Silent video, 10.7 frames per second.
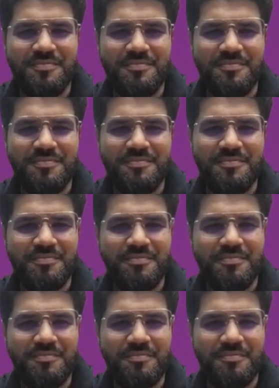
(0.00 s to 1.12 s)

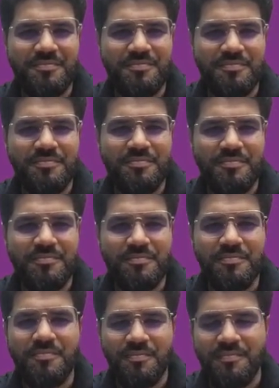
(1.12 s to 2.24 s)

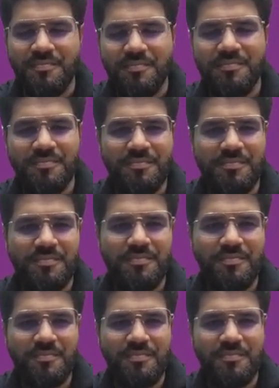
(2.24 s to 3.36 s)

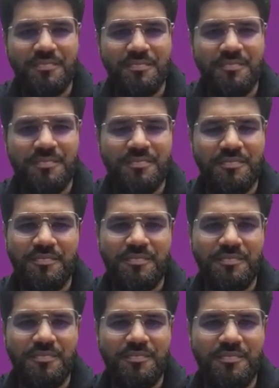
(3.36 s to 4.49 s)

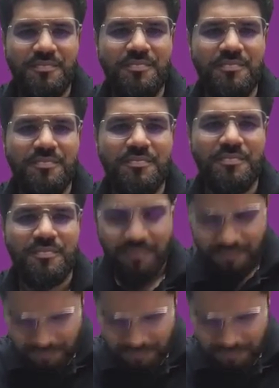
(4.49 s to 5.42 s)
No words are spoken by the person on screen.